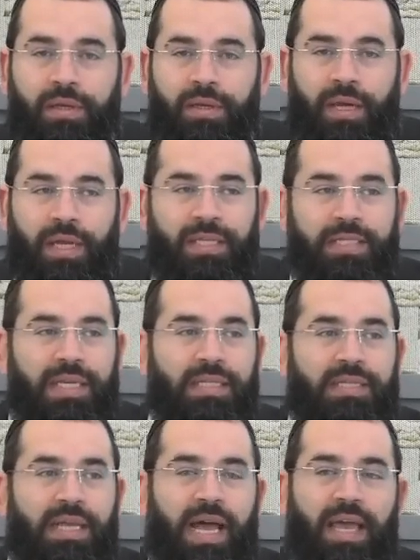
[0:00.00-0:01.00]
And it
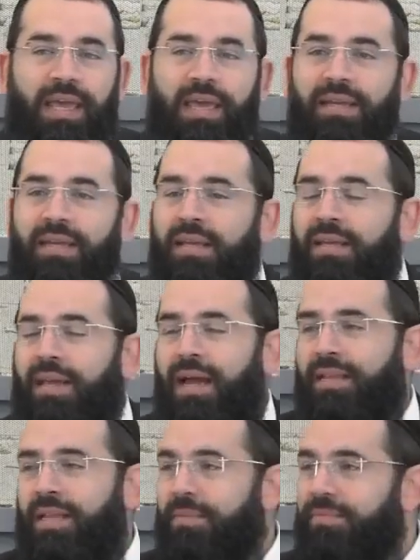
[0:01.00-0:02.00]
says, Achen
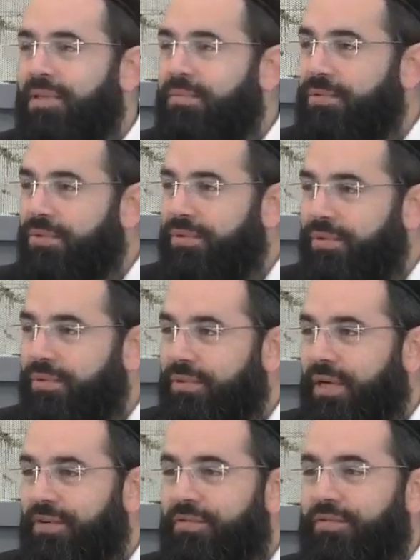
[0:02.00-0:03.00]
ka'adam
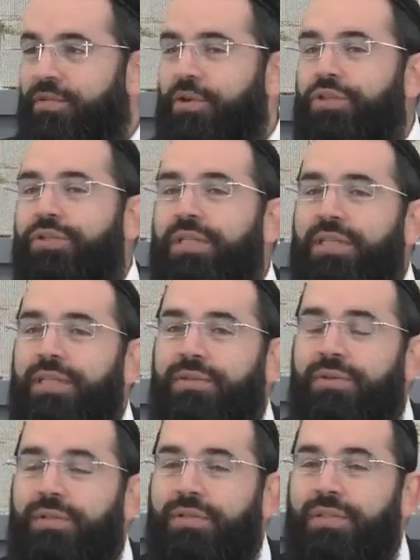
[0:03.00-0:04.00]
temutun. Unfortunately, you're
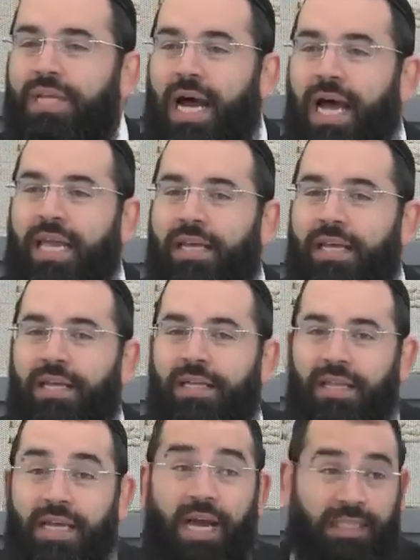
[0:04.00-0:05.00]
going to die
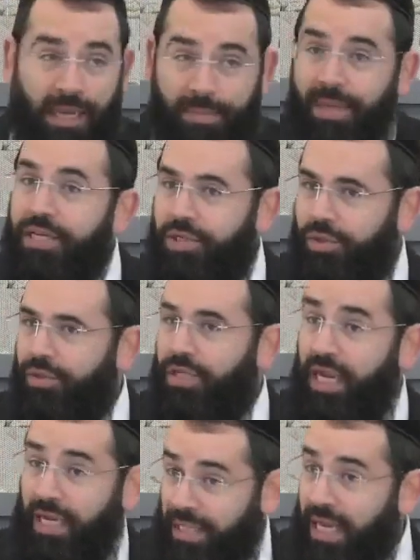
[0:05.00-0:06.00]
like Adam HaRishon,
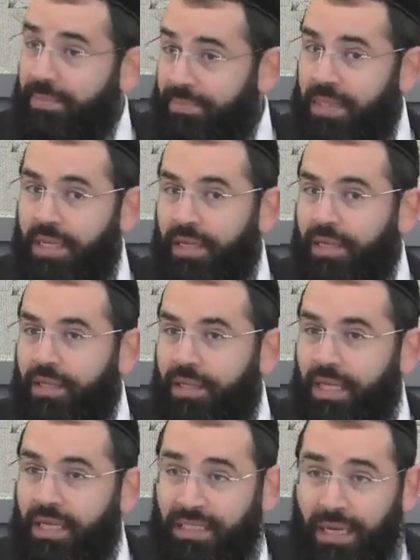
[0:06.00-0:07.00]
ka'adam.
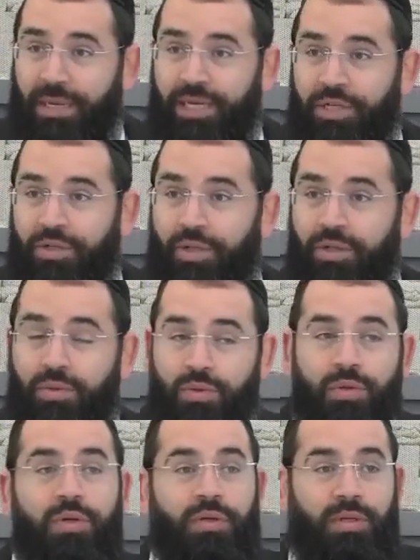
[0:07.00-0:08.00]
Like Adam HaRishon
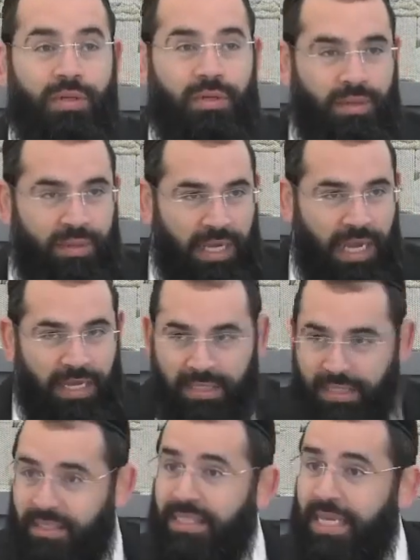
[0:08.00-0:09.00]
who
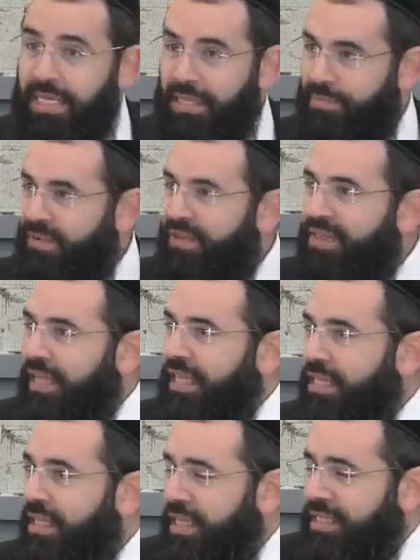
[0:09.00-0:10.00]
sinned with
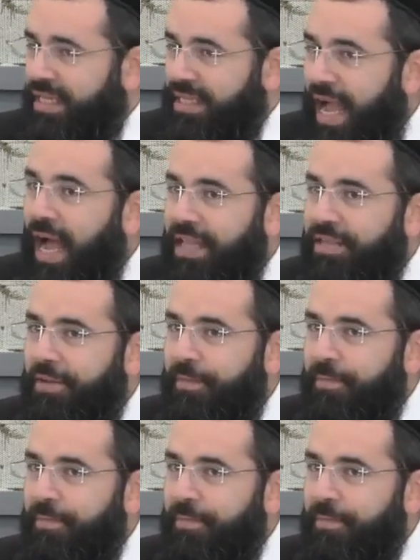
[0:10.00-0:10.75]
Etzadat,